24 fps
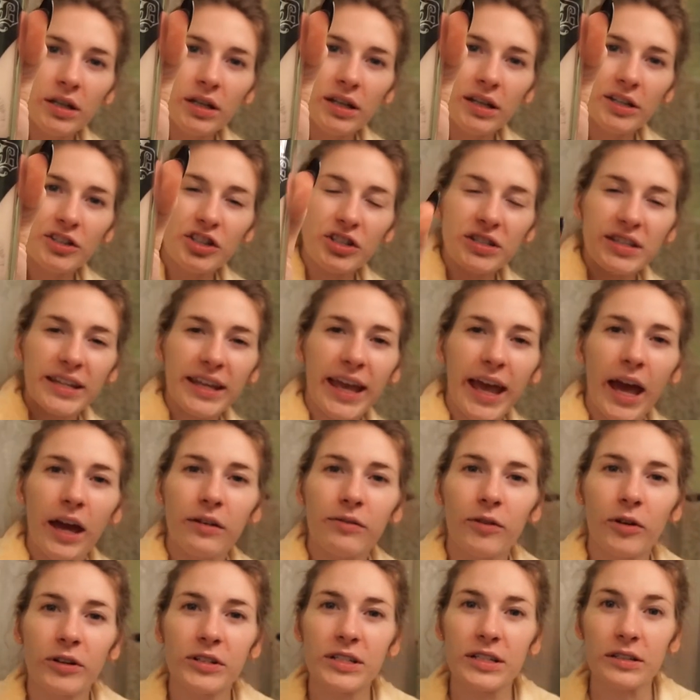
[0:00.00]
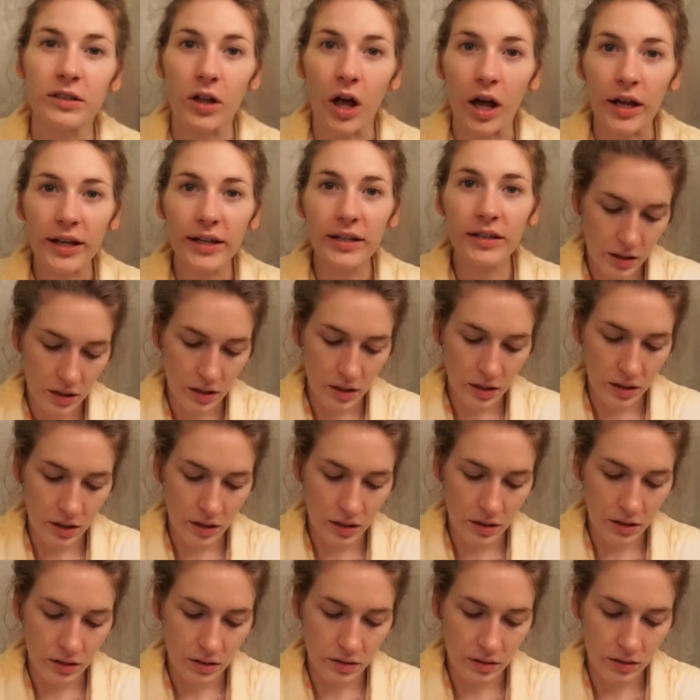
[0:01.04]
It's just the Kat Von D Lockit,
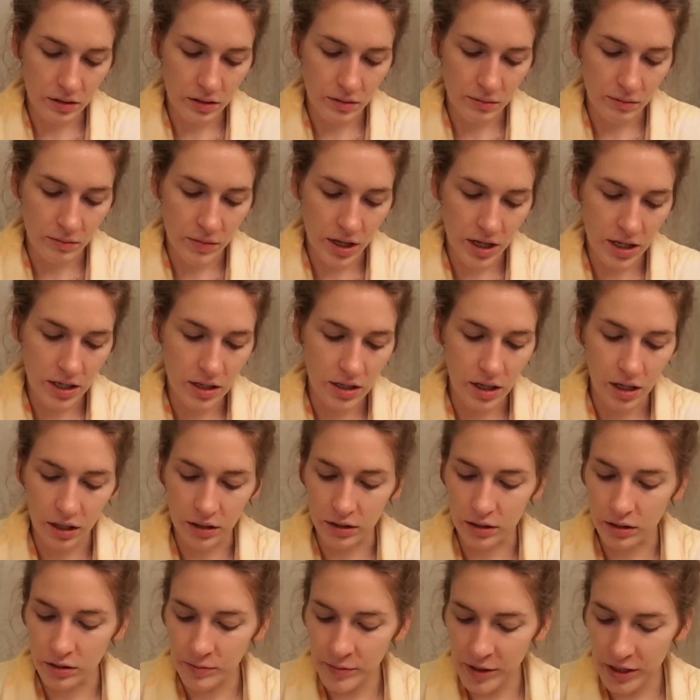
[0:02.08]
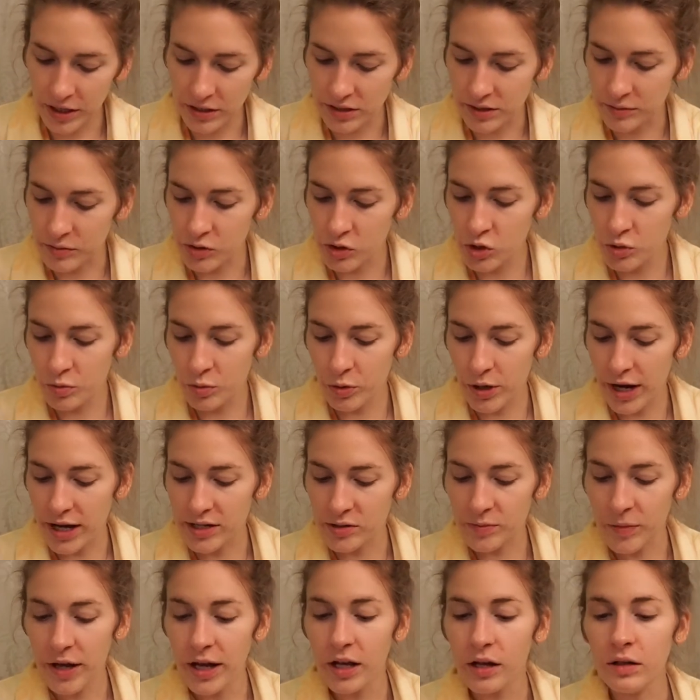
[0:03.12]
and my color, because I'm super ass
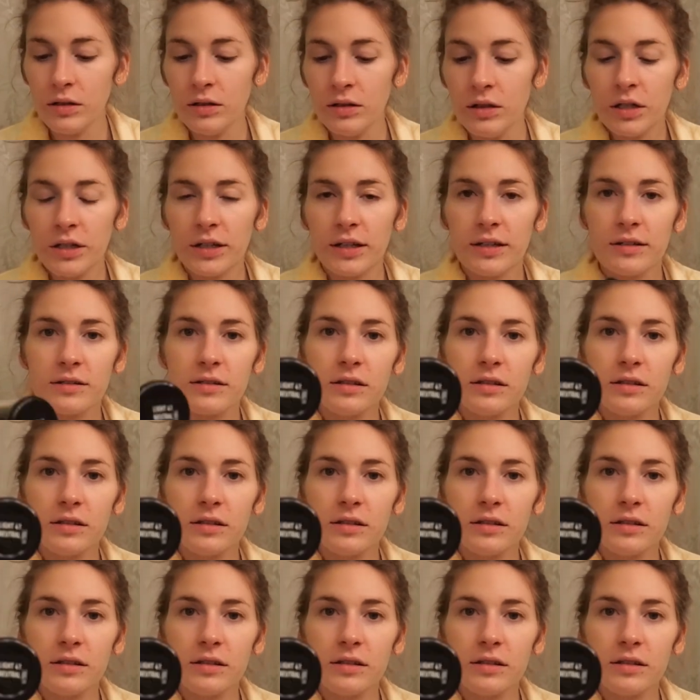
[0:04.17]
pale, is